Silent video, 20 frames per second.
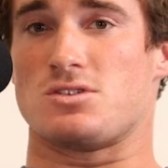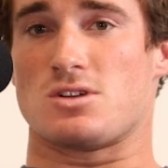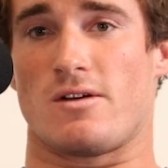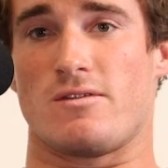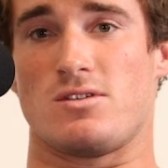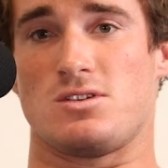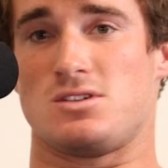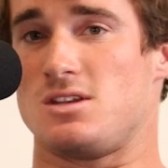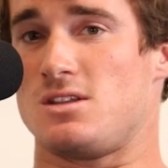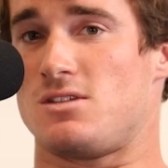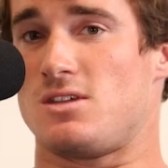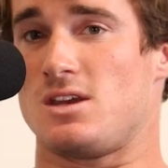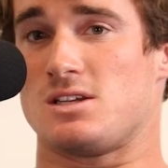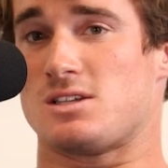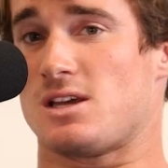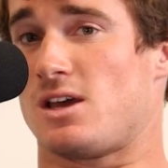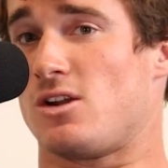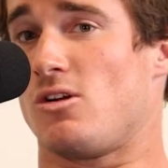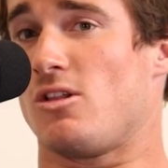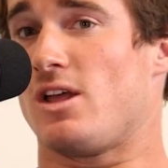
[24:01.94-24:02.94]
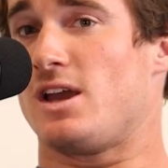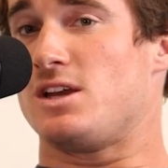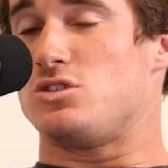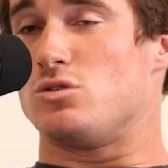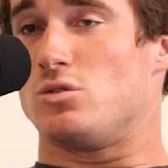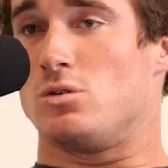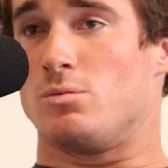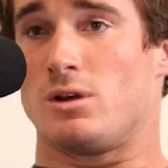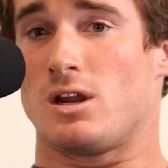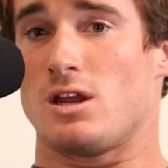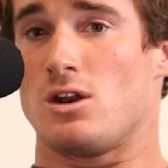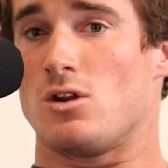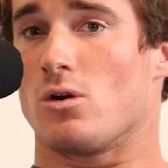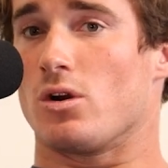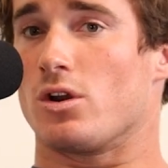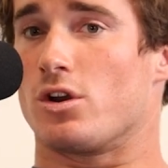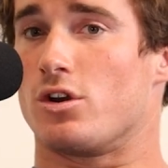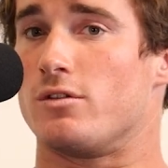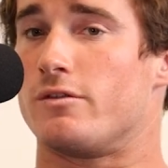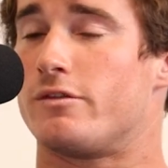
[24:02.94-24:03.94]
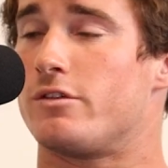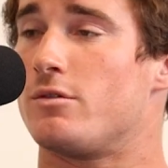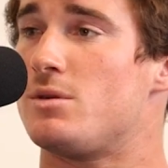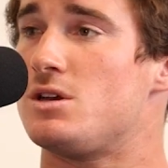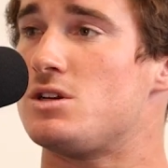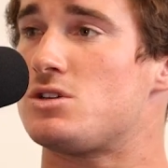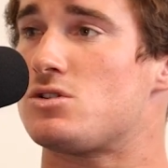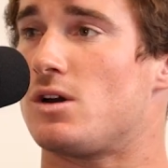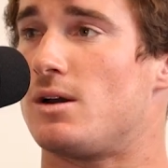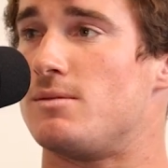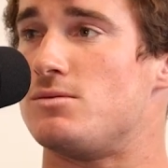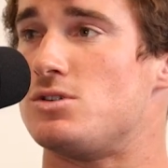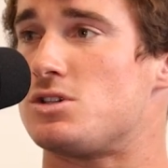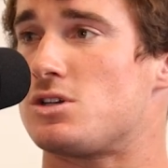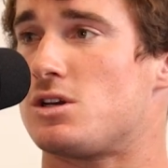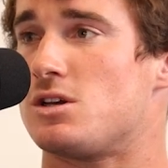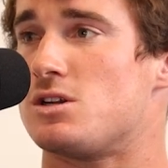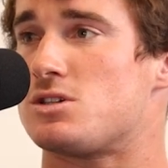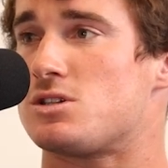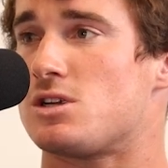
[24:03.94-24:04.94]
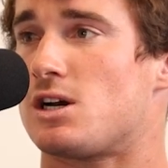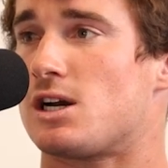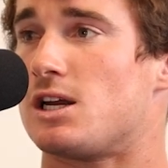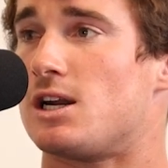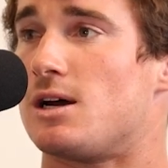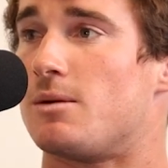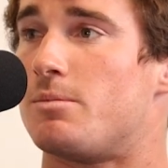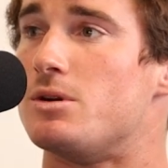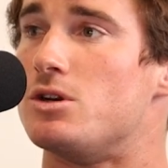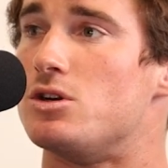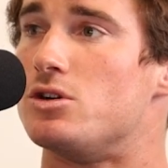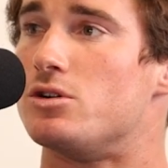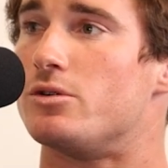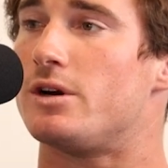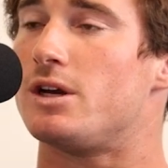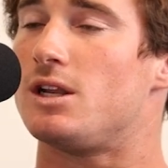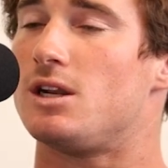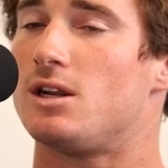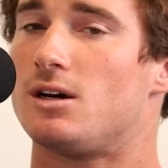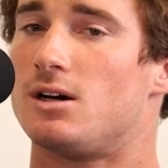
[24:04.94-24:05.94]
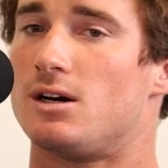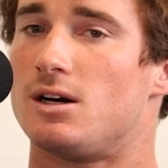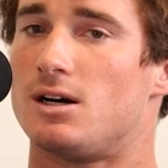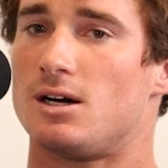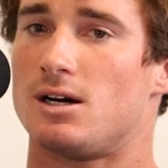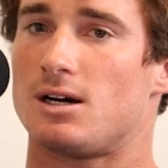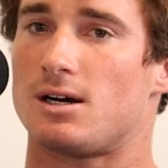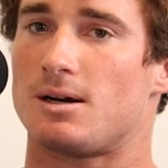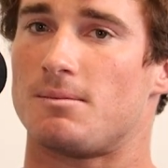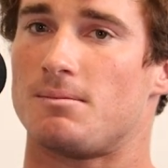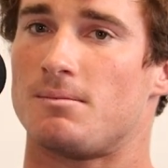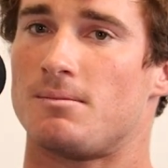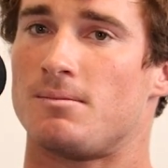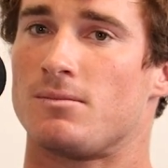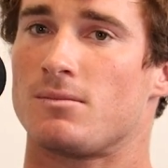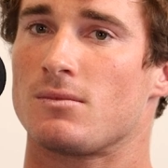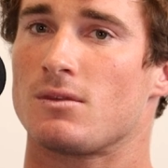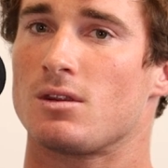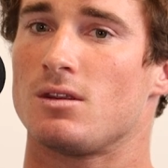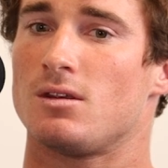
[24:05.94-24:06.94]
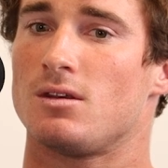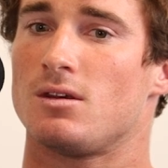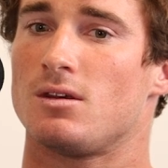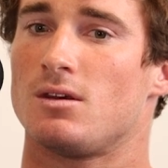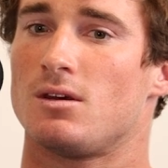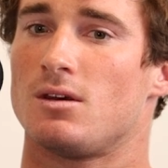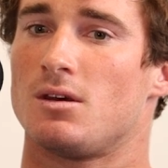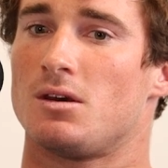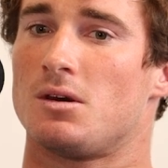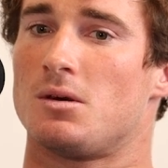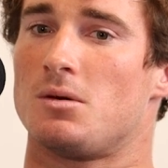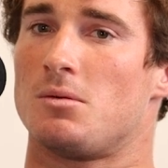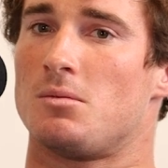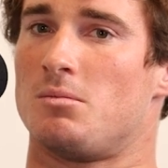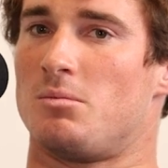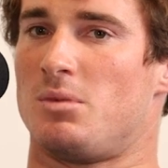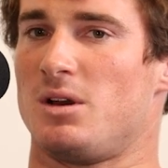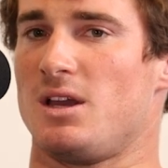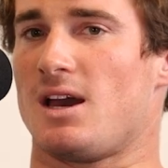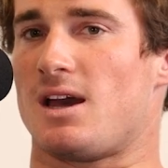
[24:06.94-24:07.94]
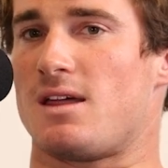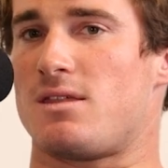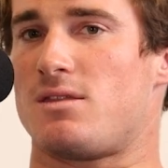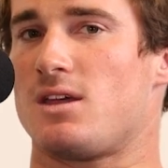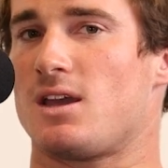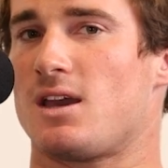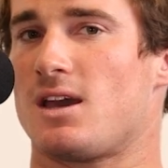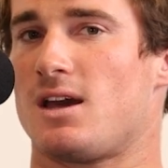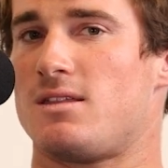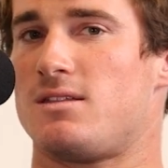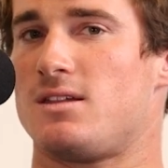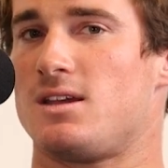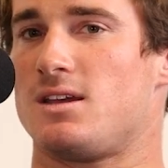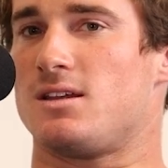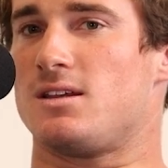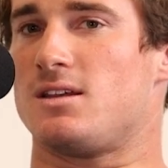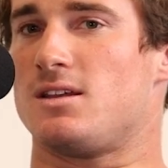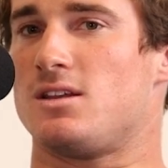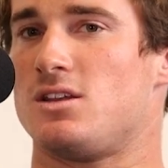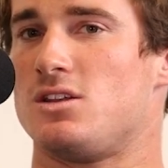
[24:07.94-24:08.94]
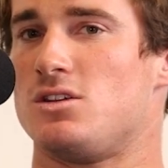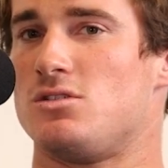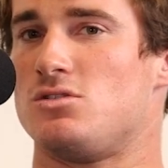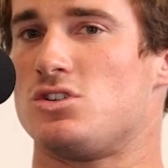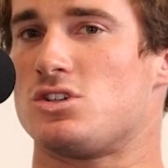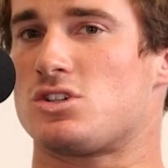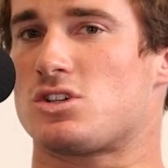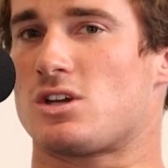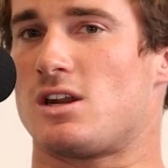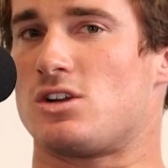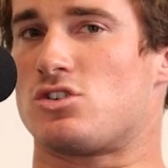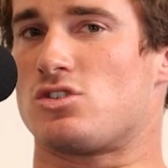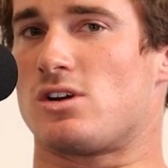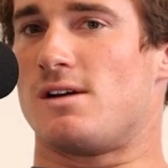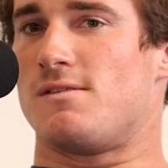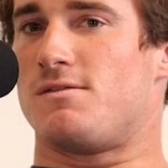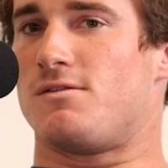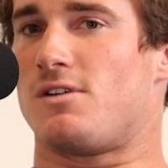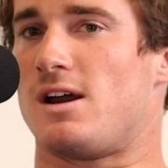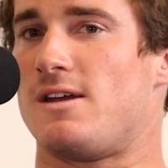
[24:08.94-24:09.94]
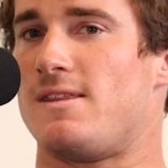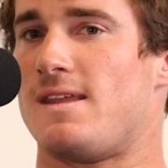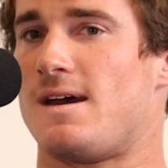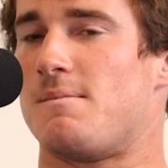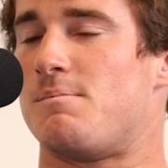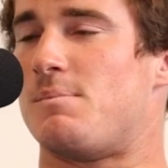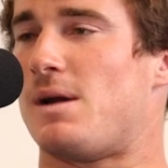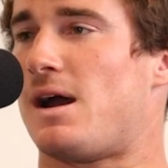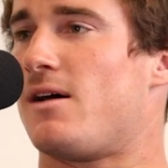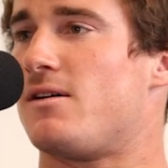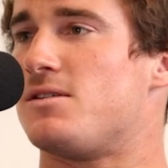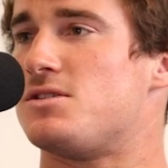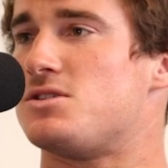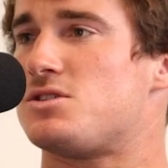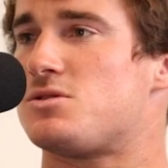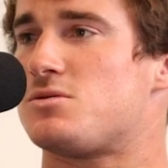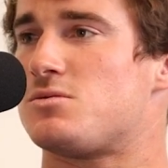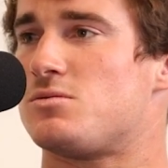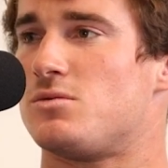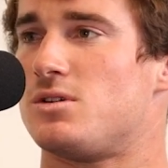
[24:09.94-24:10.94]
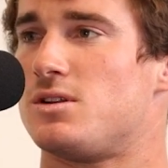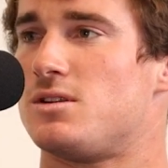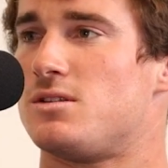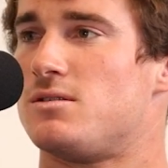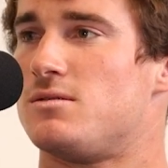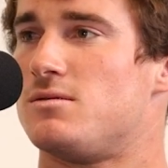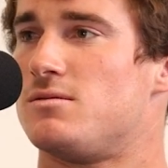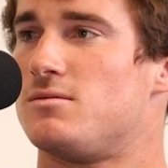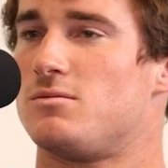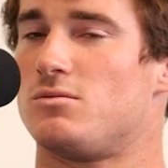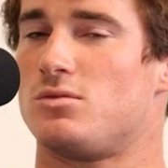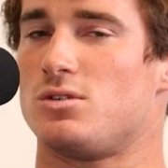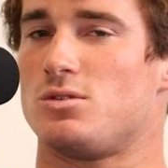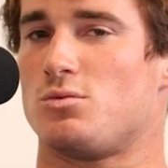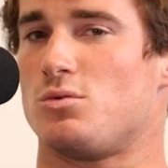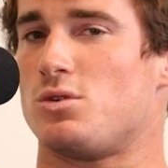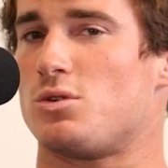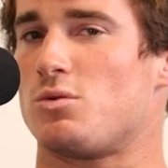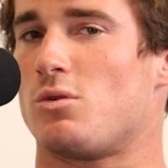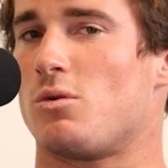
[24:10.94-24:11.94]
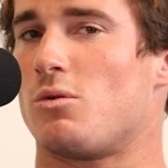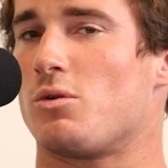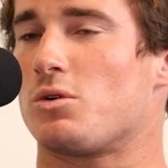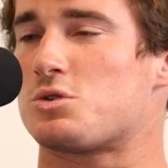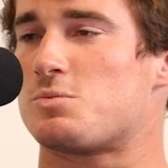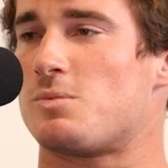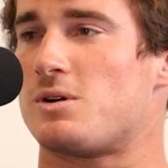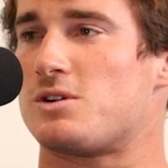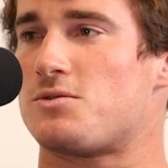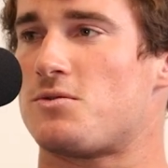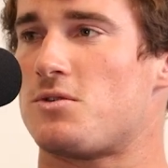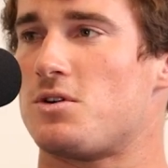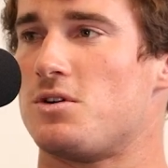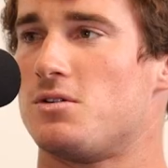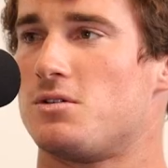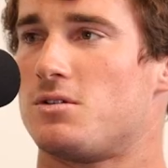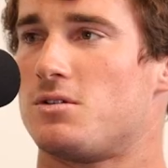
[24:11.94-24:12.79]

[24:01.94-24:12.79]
There's obviously things I don't like doing, but I know are good for me, so I'm just going to suck it up and do it. But yeah, I think you just got to try and find that balance with what works best